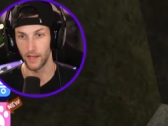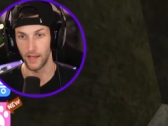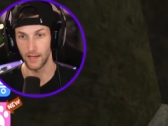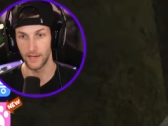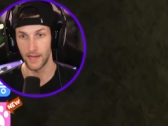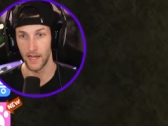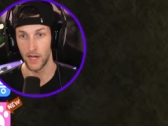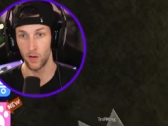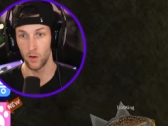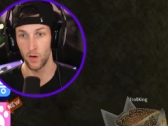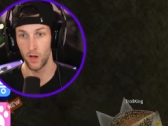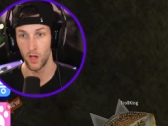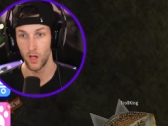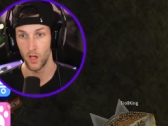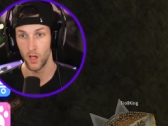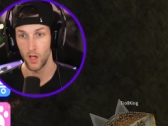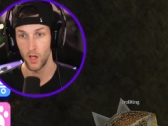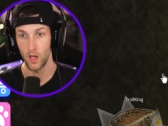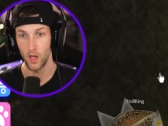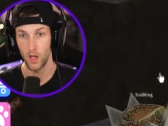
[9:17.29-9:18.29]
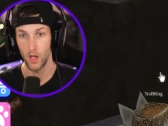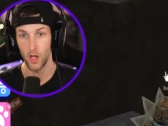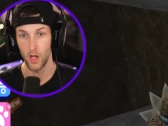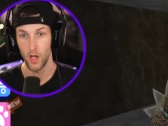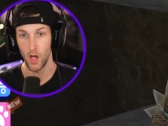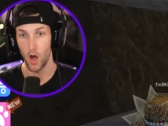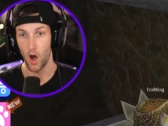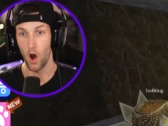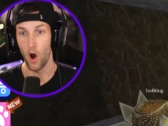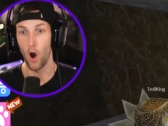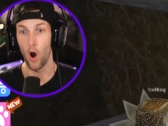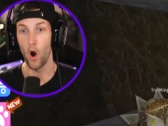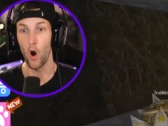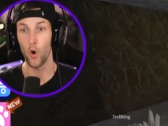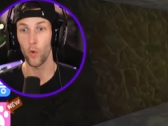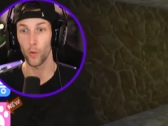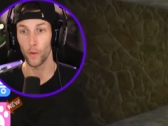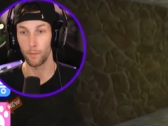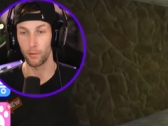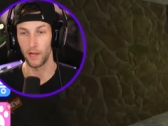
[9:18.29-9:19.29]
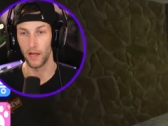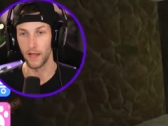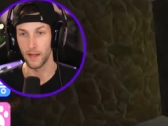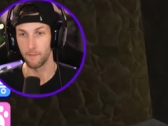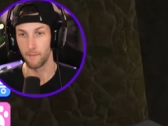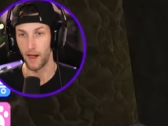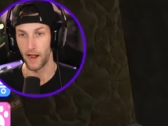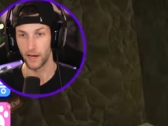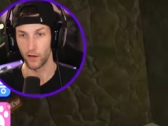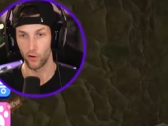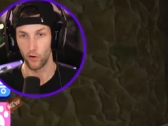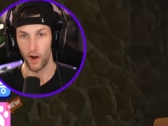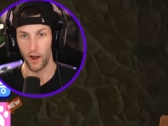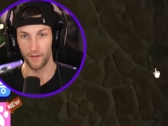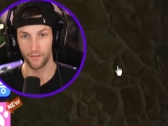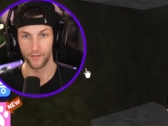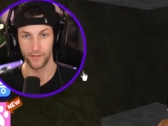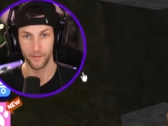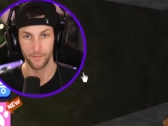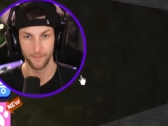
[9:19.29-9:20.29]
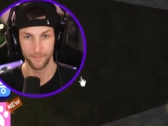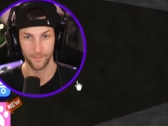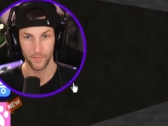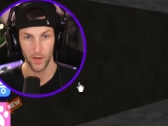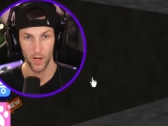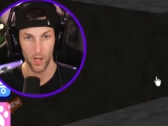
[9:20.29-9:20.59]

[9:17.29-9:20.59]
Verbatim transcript: that down. Oh, we're playing Minecraft.